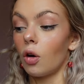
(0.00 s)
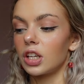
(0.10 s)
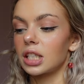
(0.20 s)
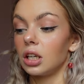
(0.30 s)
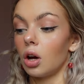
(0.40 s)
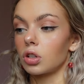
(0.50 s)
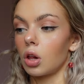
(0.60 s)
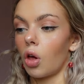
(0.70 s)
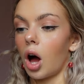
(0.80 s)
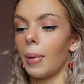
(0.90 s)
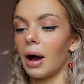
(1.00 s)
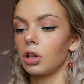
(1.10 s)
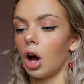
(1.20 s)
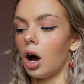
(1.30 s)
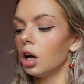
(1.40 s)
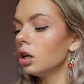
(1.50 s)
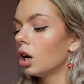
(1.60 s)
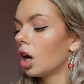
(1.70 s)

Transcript: obviously knows a lot about yarn.